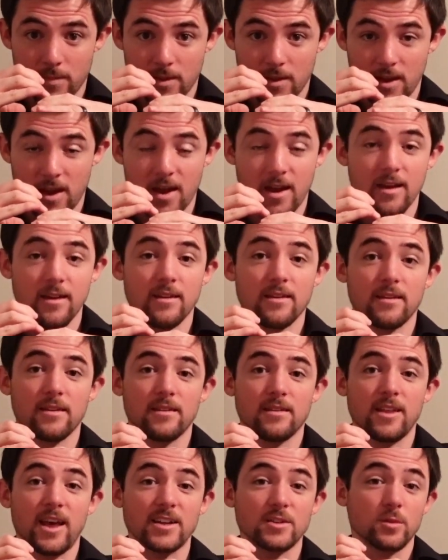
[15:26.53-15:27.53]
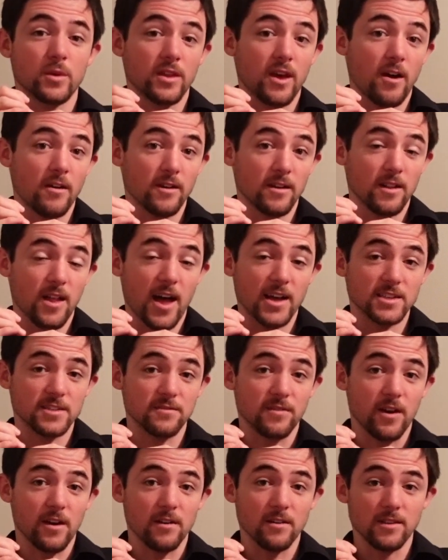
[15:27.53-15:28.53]
okay, that's without a
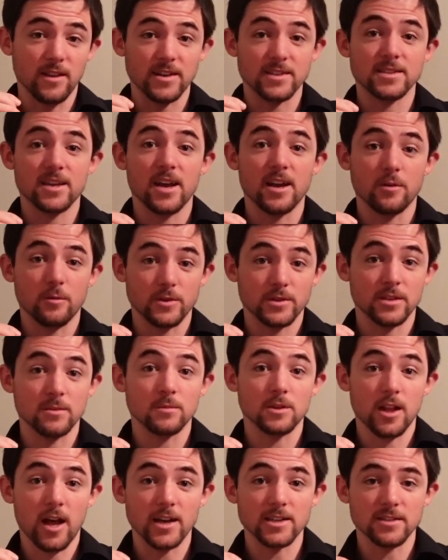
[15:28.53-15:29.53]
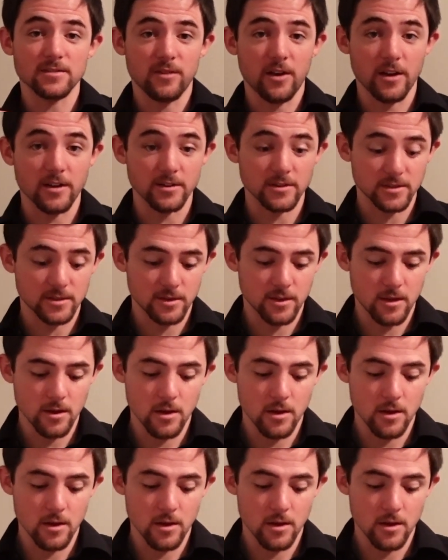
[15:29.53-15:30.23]
classifier. Let's sign it with some classifiers.